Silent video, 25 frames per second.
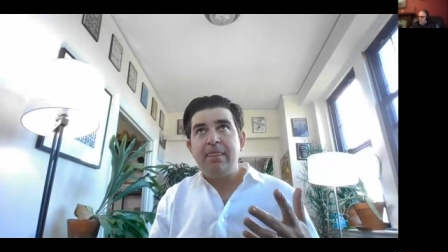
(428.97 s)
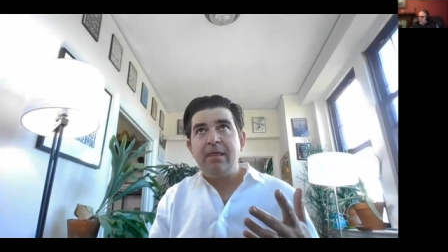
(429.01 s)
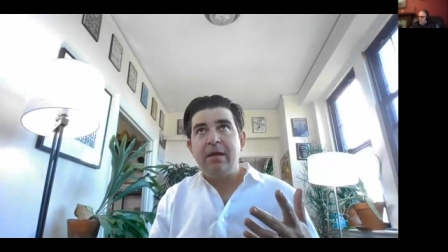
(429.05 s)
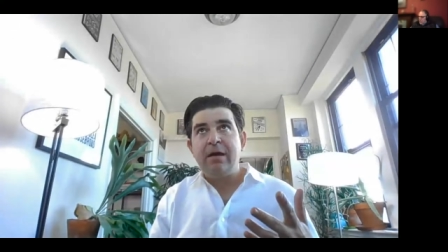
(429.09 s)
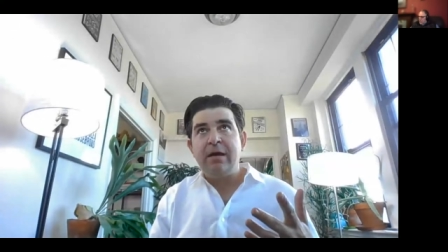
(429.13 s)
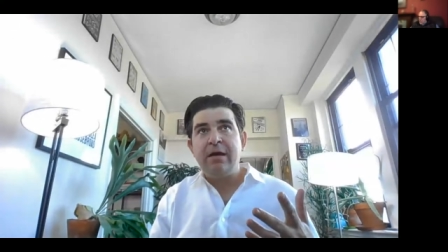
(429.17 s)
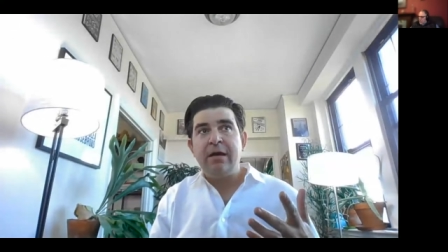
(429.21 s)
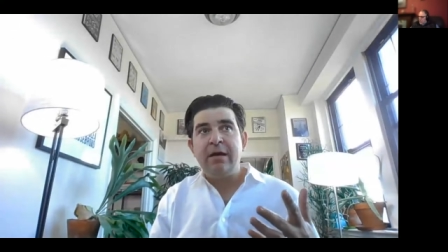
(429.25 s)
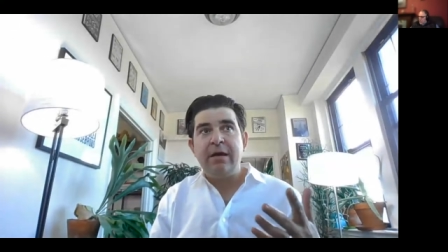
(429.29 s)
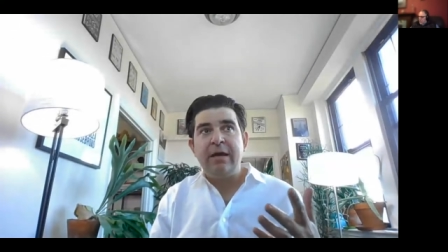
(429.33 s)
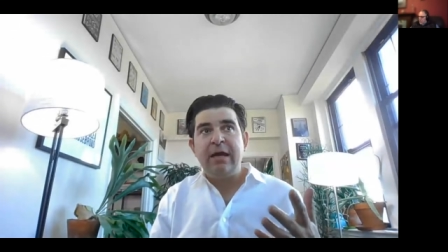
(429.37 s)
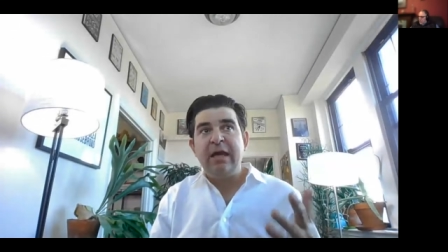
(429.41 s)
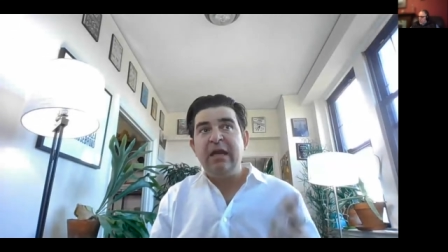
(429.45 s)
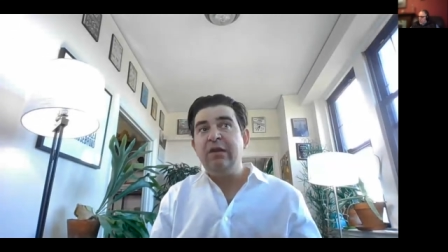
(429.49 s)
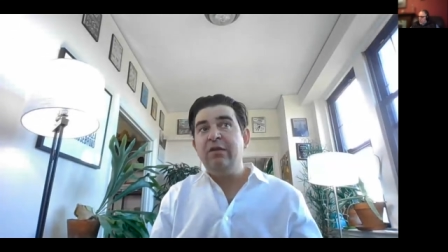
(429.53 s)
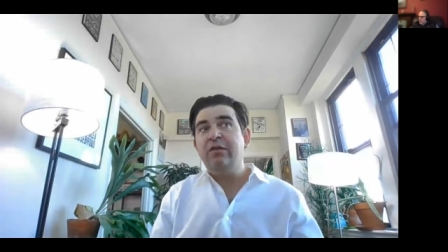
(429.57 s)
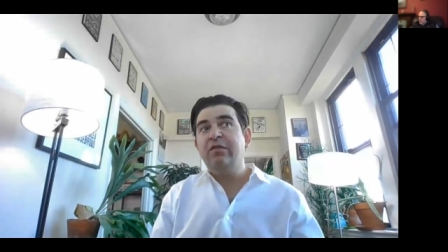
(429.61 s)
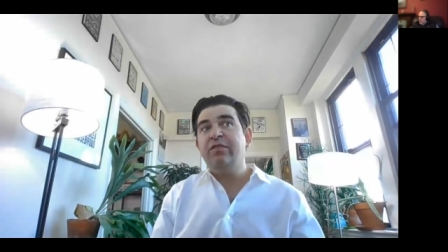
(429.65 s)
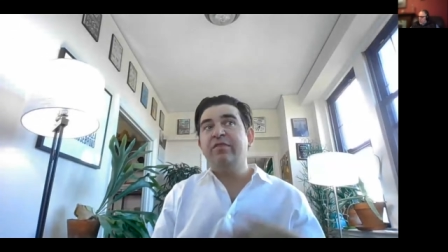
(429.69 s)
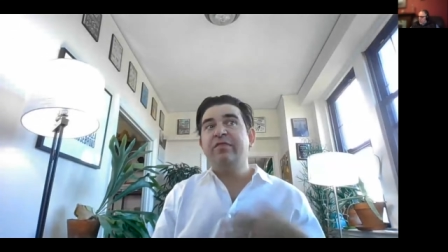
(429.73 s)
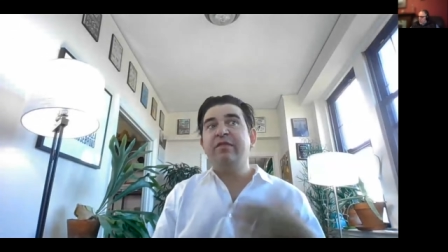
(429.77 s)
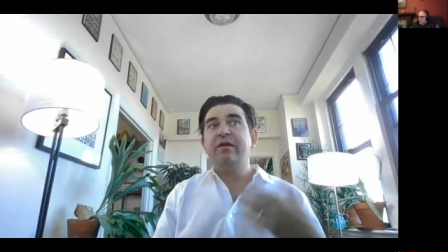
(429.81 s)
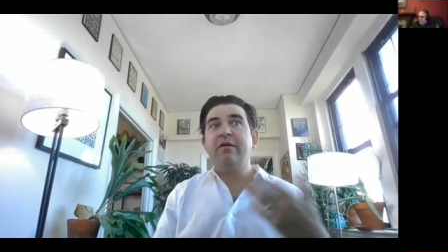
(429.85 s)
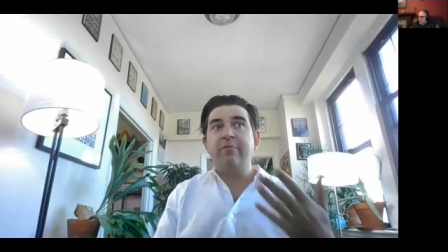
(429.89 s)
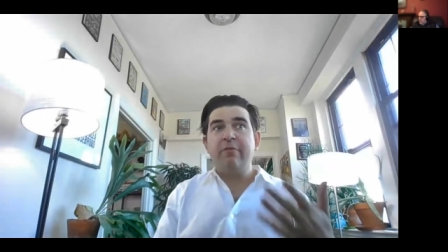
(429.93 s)
uh, in
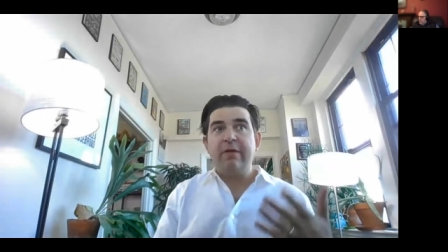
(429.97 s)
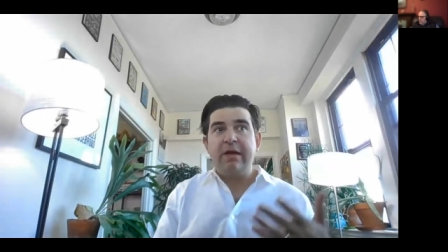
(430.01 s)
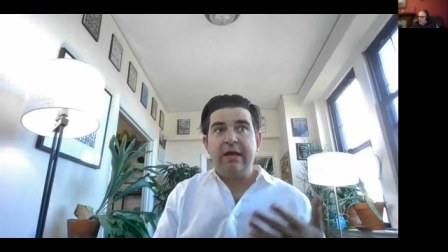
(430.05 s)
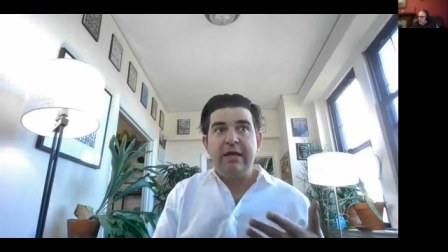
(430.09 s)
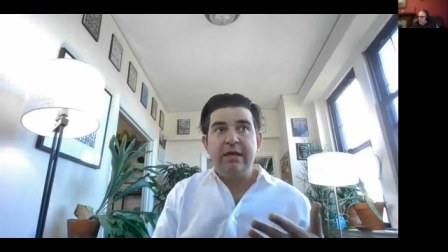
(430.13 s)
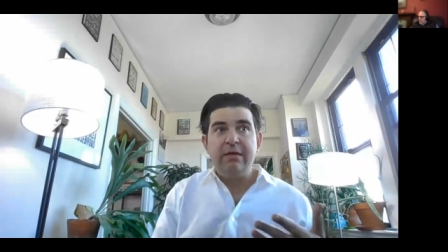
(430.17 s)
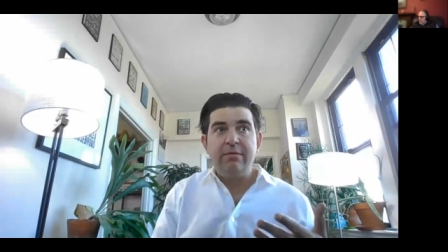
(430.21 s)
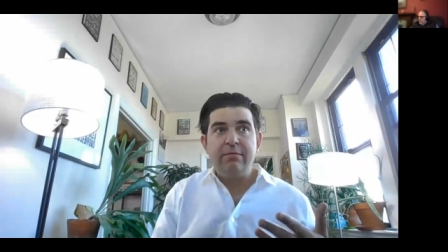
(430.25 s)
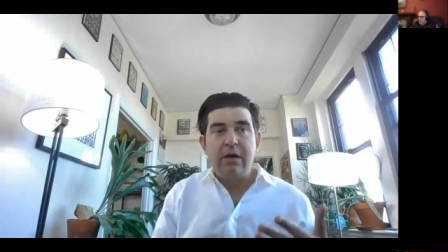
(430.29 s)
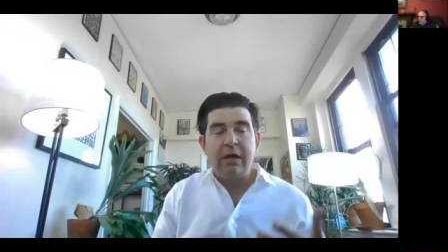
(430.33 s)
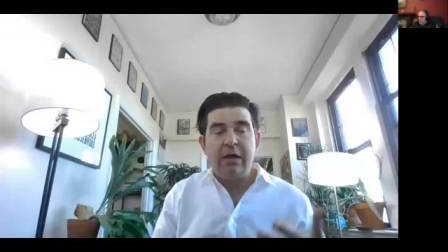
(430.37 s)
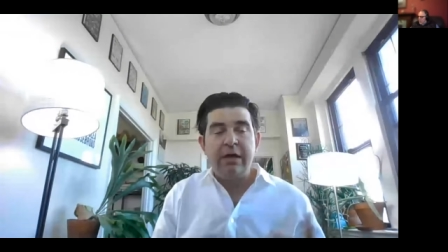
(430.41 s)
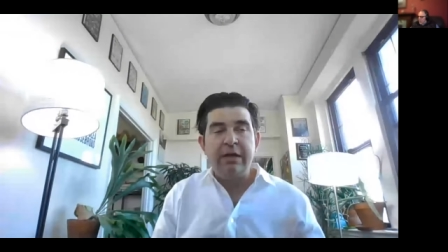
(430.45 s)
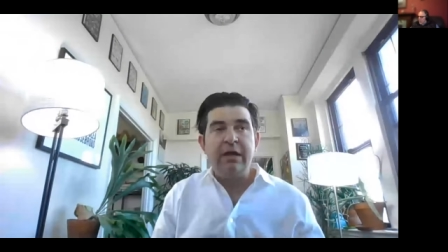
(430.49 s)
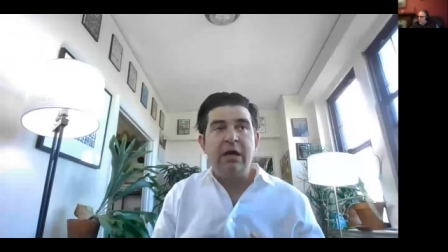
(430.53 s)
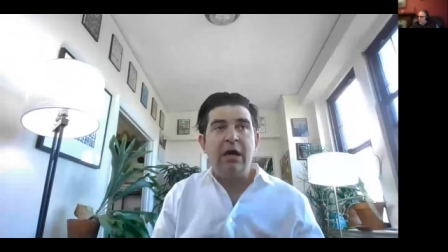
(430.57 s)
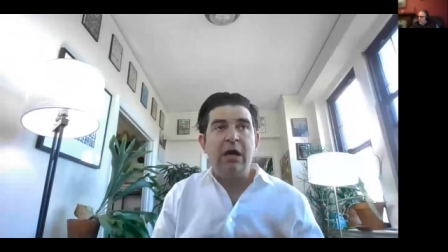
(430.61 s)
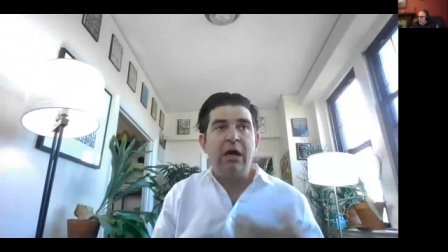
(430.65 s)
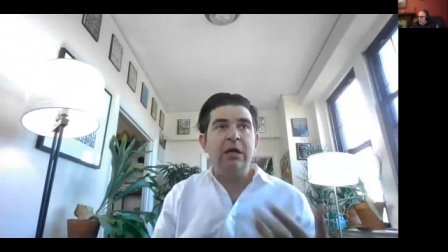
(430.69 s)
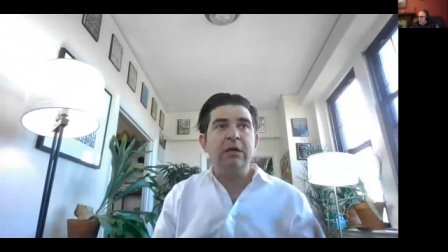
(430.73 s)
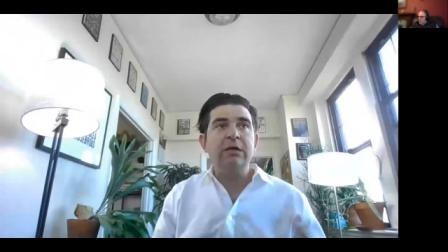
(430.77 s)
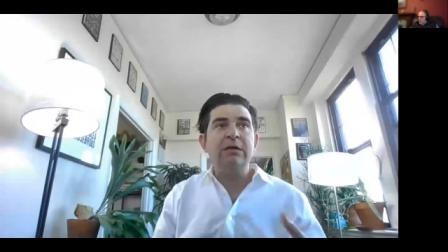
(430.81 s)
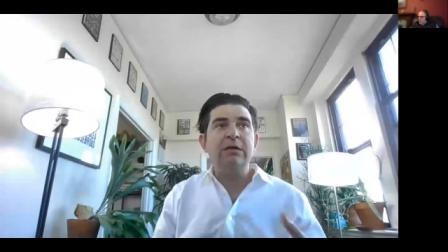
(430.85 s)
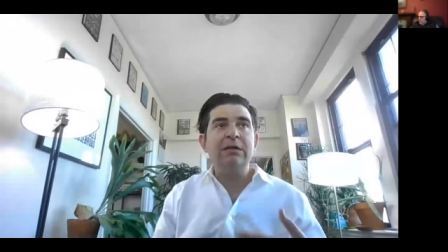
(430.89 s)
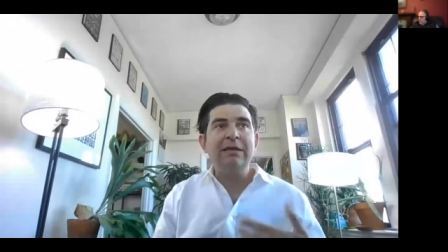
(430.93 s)
theory, an
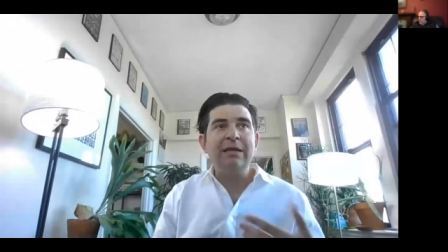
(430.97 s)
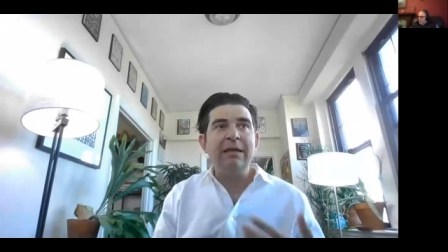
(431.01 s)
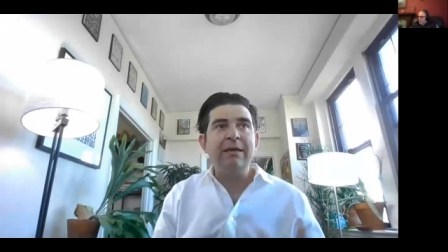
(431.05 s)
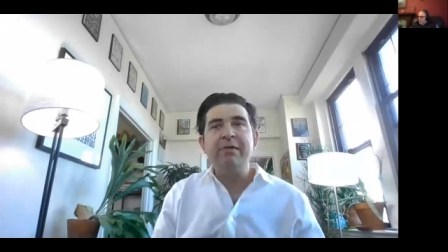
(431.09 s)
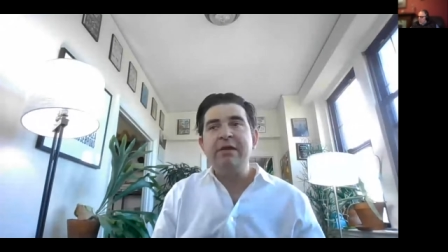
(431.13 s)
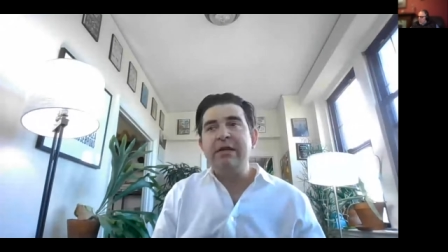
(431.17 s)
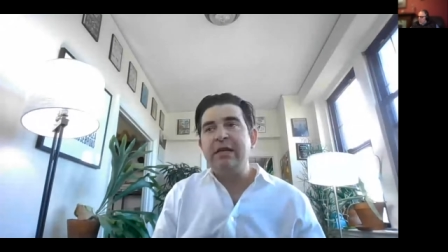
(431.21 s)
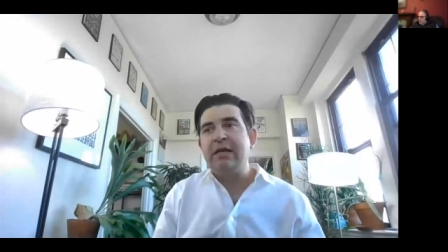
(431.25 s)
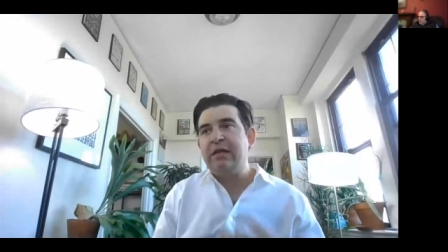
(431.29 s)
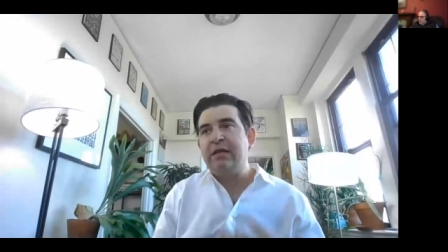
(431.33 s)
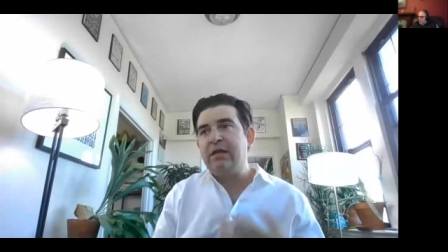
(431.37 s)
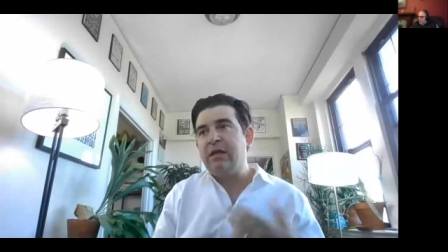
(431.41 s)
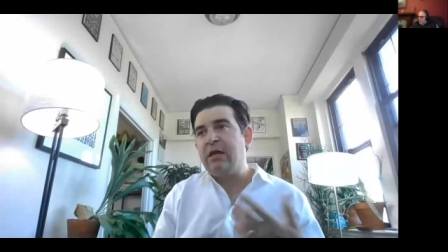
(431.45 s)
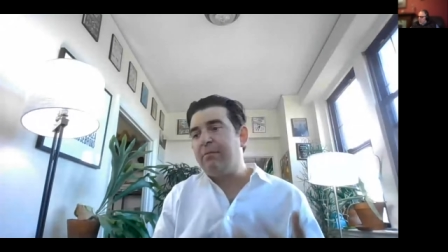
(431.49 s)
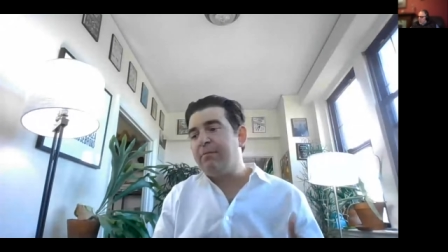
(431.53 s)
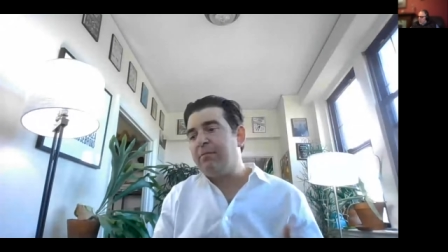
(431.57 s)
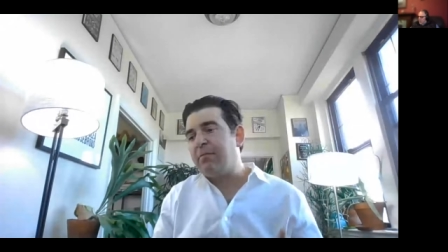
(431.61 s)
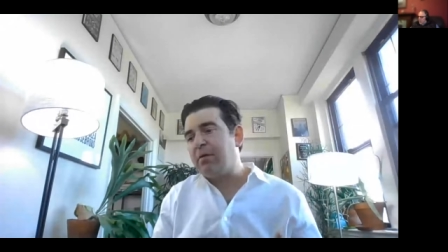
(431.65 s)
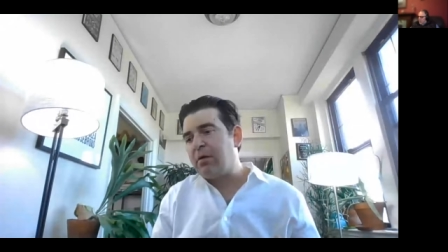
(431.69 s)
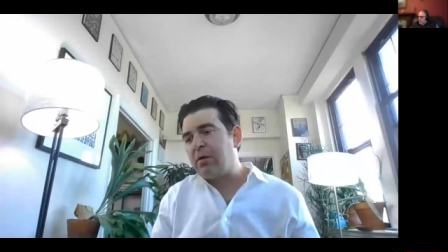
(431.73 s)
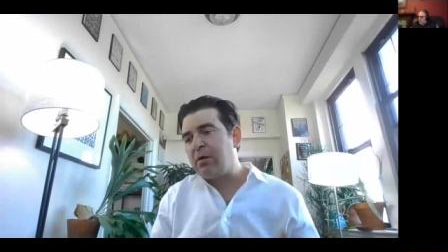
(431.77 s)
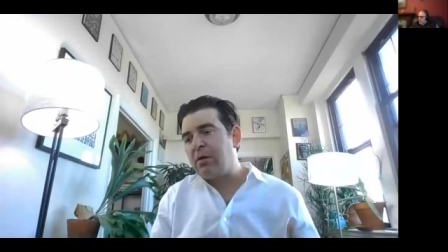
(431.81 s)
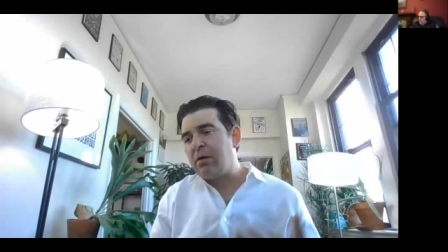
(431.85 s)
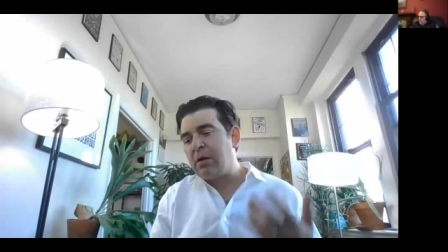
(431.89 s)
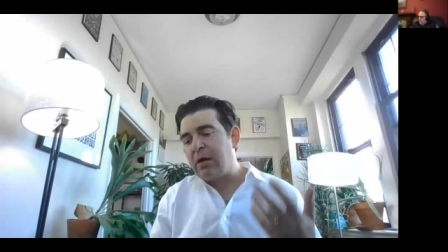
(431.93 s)
unlimited
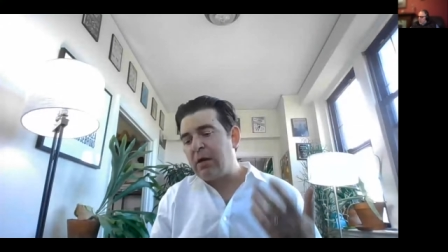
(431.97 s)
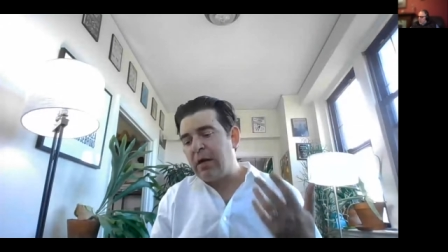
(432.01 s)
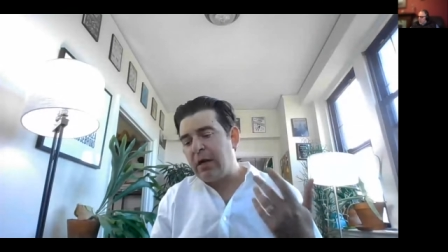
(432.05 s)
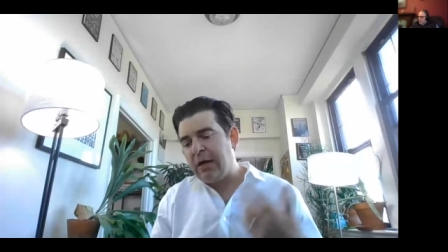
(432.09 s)
number